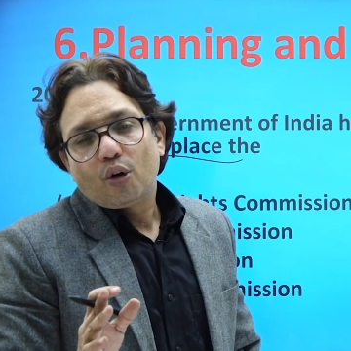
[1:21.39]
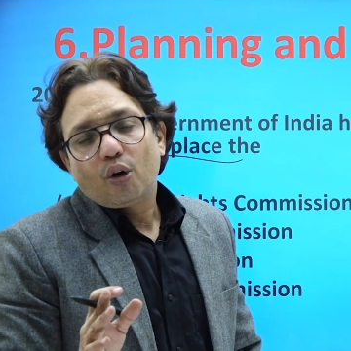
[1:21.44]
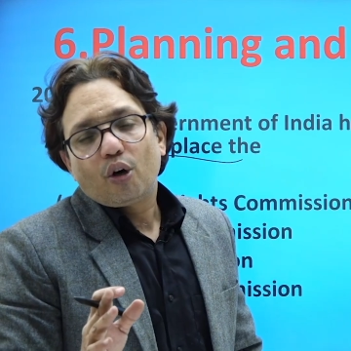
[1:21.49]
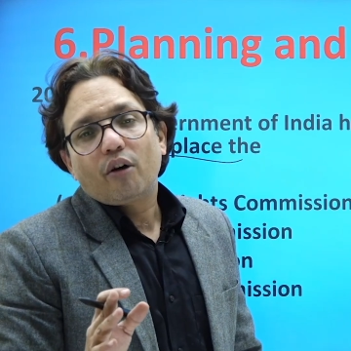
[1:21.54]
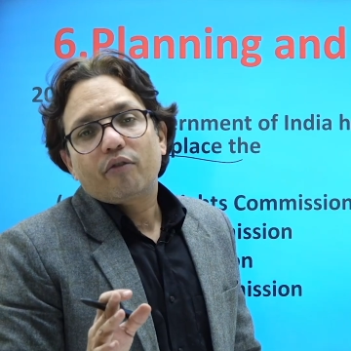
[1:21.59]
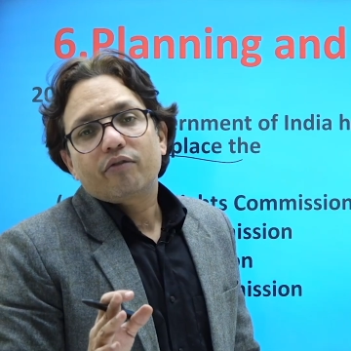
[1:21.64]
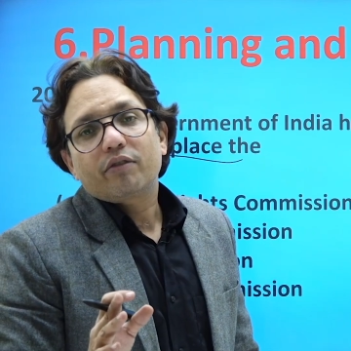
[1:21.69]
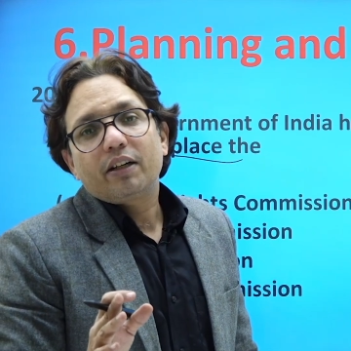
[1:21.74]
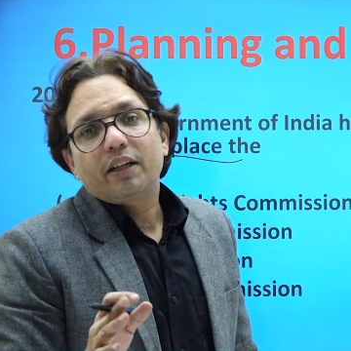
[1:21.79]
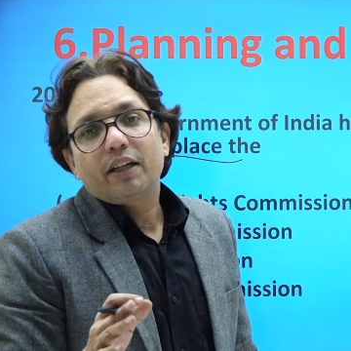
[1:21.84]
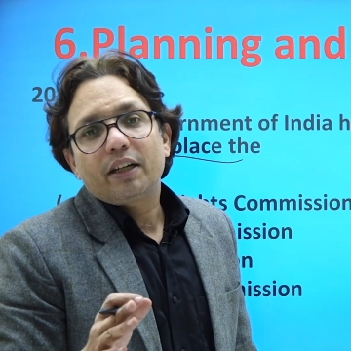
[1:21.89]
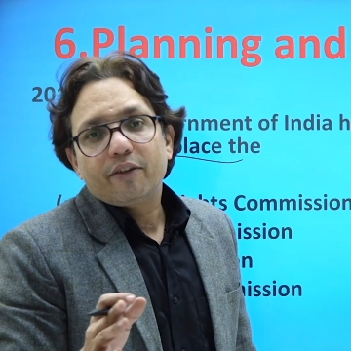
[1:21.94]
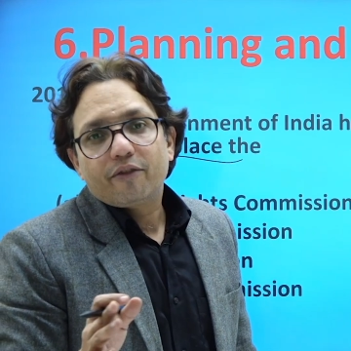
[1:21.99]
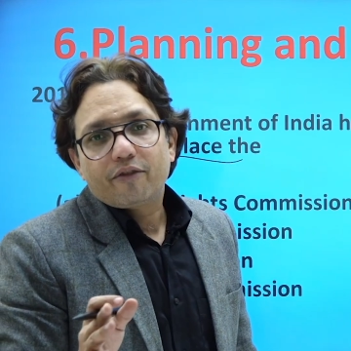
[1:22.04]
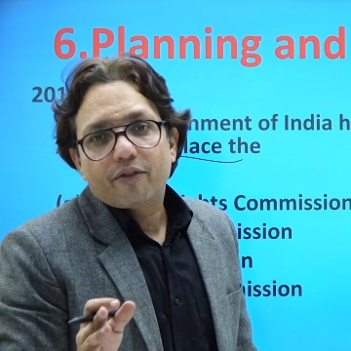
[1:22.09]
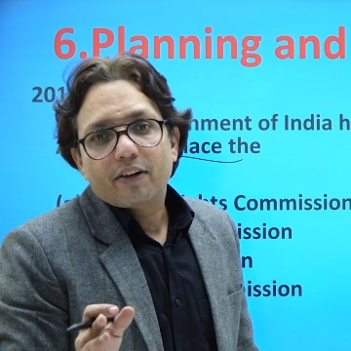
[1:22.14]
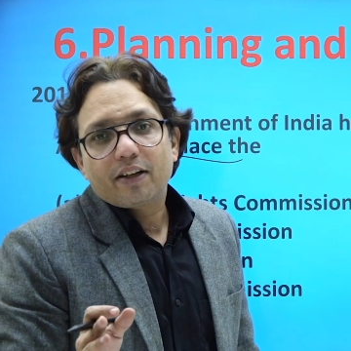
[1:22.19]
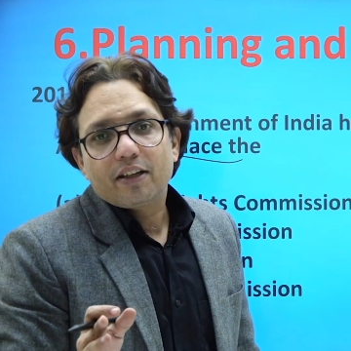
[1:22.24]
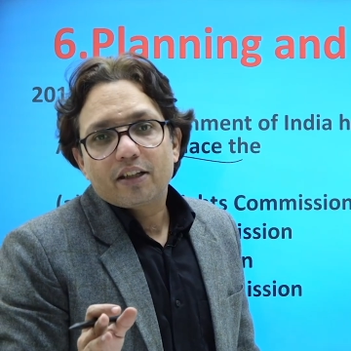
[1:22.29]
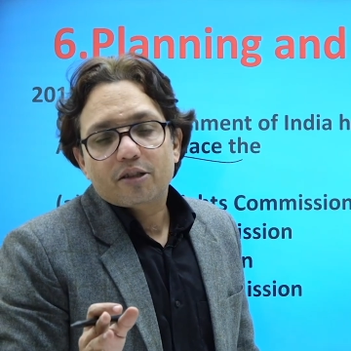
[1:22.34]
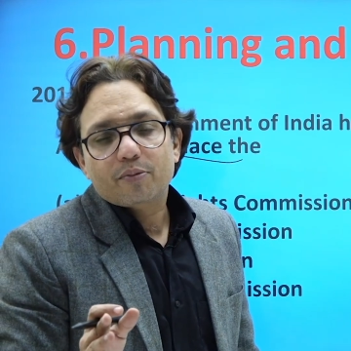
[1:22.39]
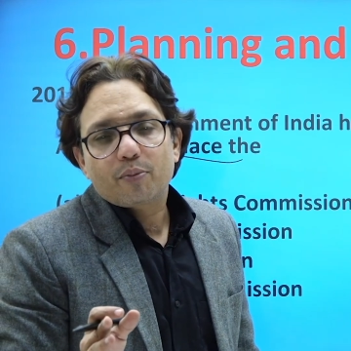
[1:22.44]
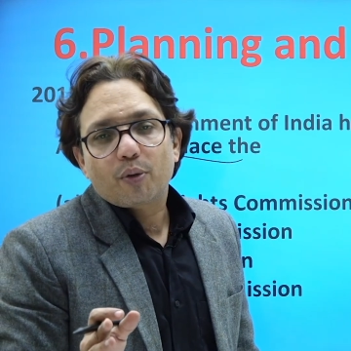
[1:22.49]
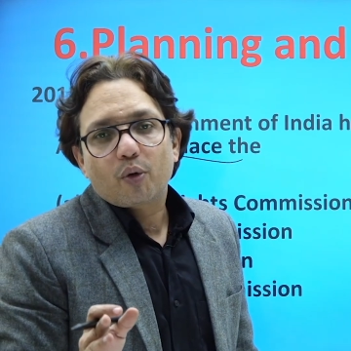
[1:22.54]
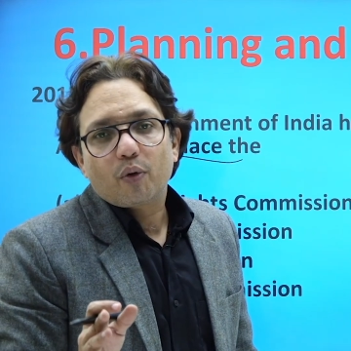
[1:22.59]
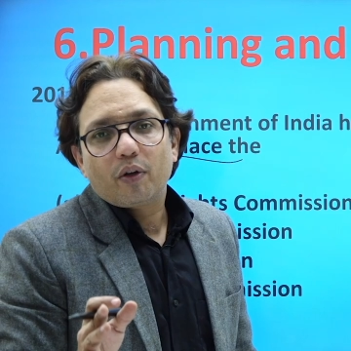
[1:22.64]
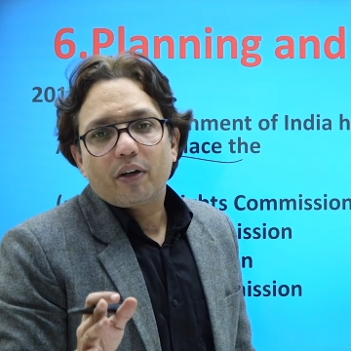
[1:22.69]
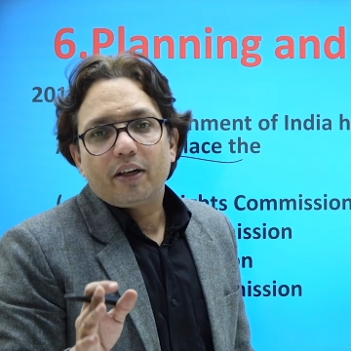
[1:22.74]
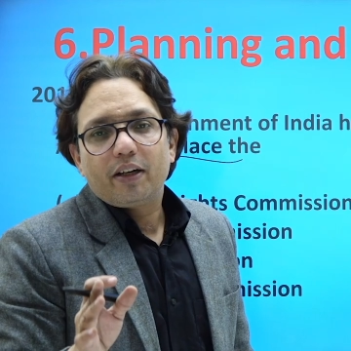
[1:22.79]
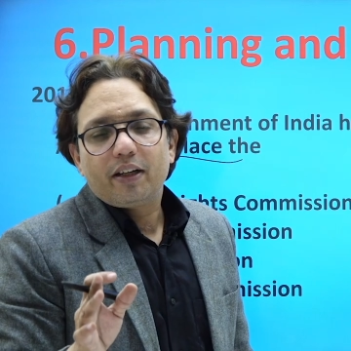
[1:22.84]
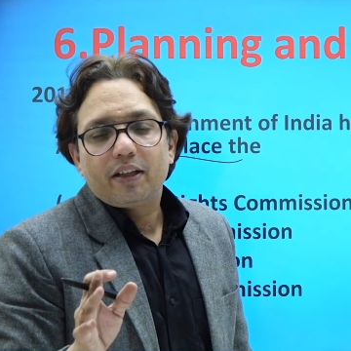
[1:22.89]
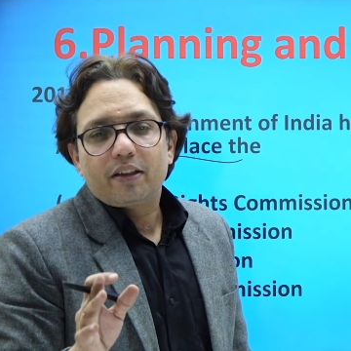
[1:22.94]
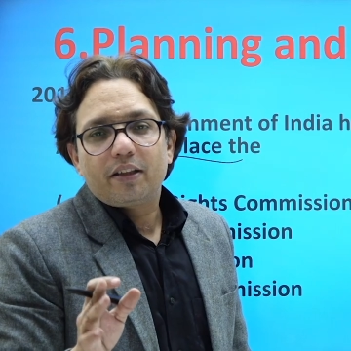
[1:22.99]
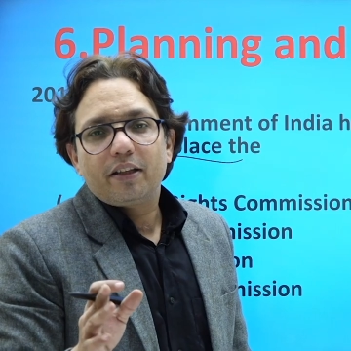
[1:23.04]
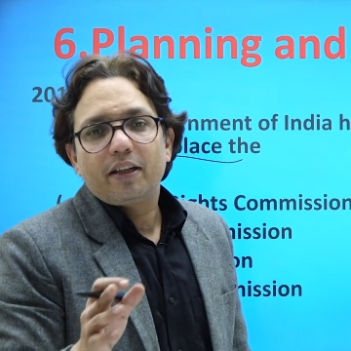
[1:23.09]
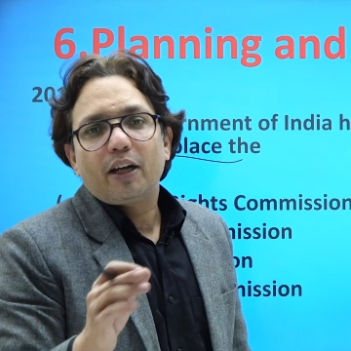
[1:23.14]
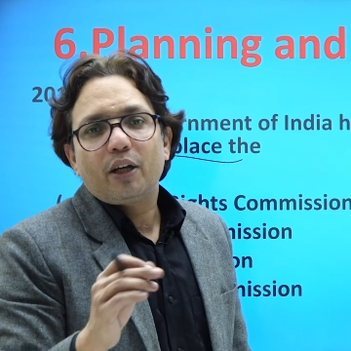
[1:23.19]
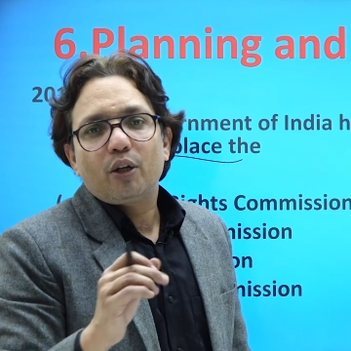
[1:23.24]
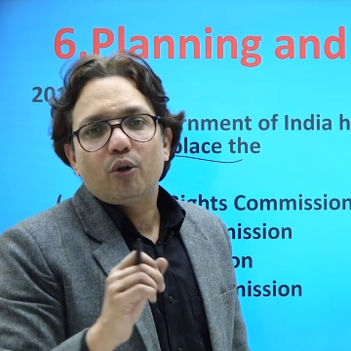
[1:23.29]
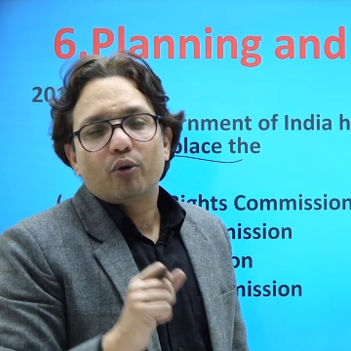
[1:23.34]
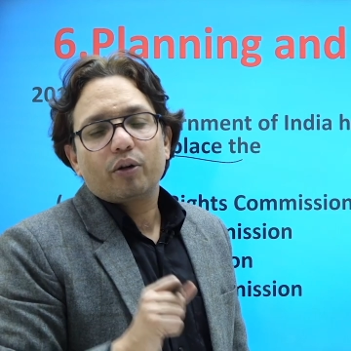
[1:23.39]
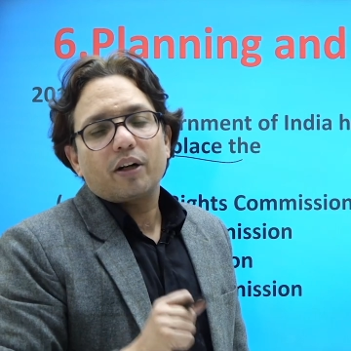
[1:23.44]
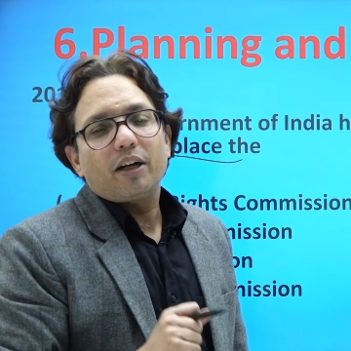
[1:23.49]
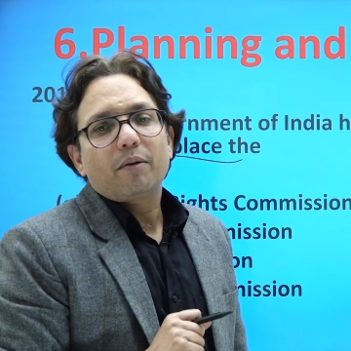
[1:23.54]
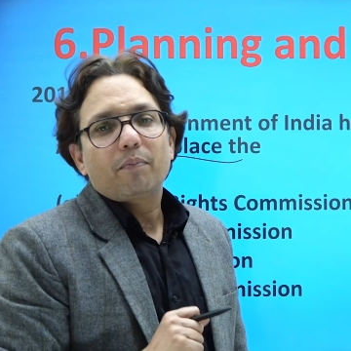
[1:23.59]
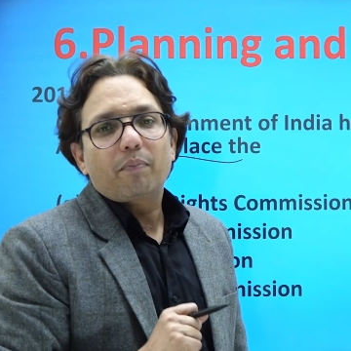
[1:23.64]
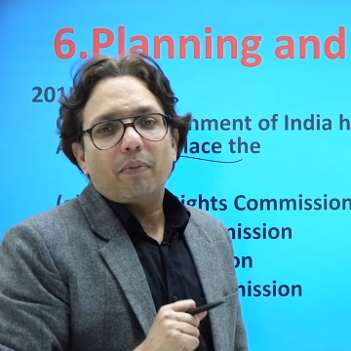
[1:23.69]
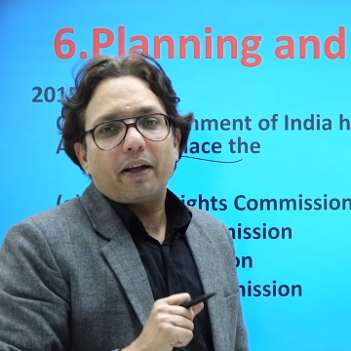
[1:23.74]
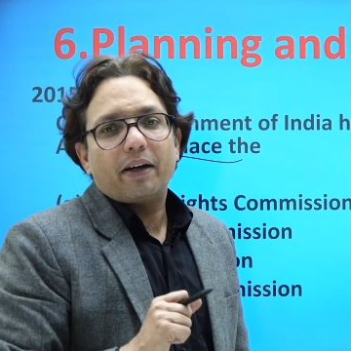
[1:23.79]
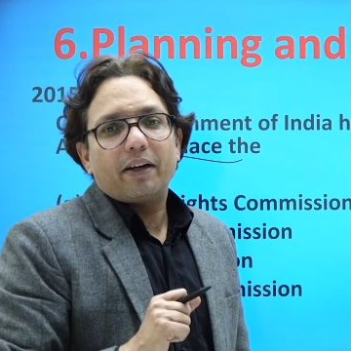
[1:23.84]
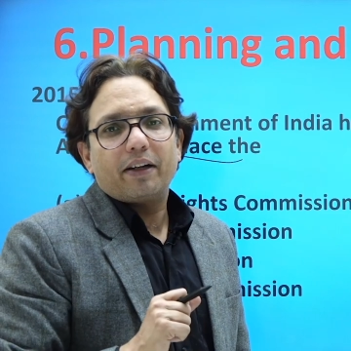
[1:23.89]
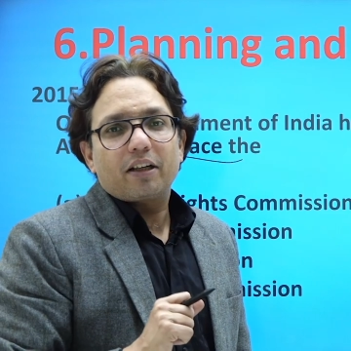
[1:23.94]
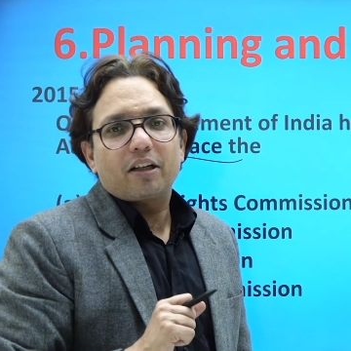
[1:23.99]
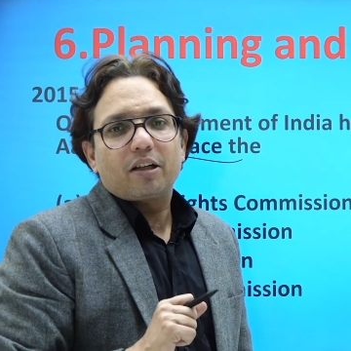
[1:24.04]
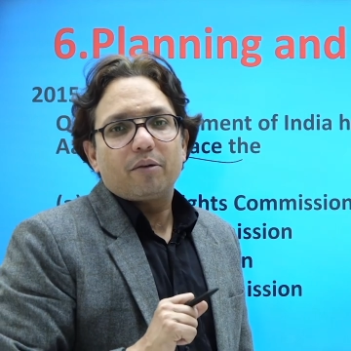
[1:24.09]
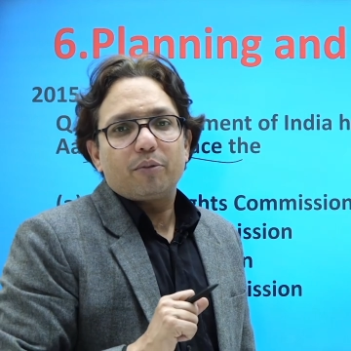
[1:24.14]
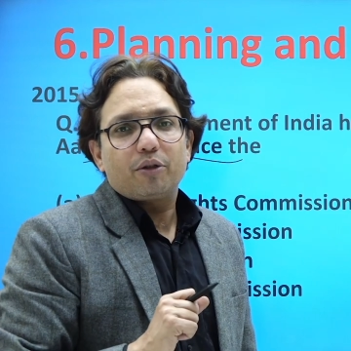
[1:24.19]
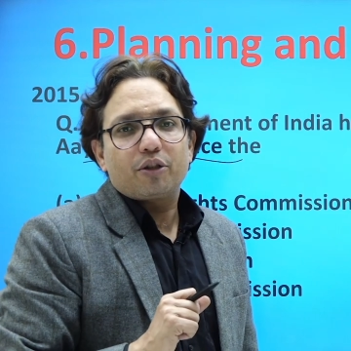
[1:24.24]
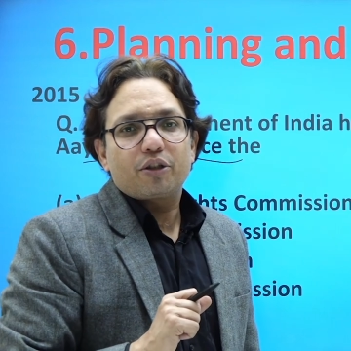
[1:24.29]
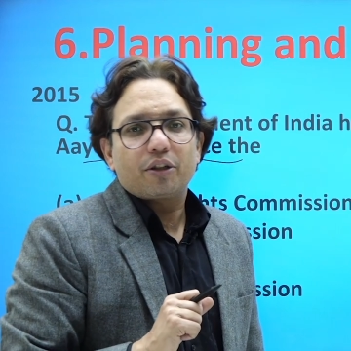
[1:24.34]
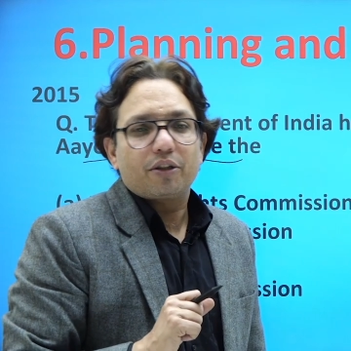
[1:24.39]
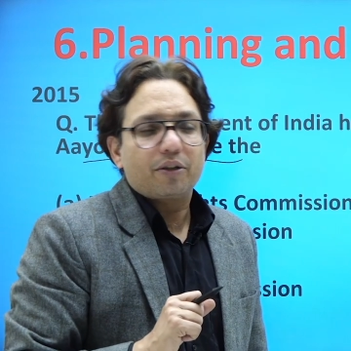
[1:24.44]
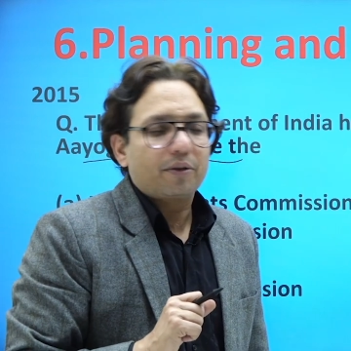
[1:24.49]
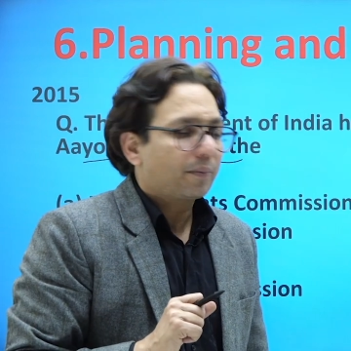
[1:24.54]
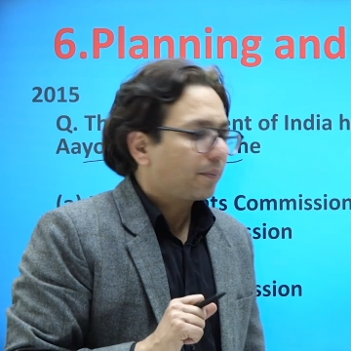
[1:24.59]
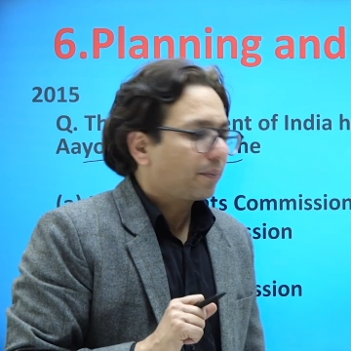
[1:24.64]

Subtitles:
of the difference between NITI Aayog and Planning Commission.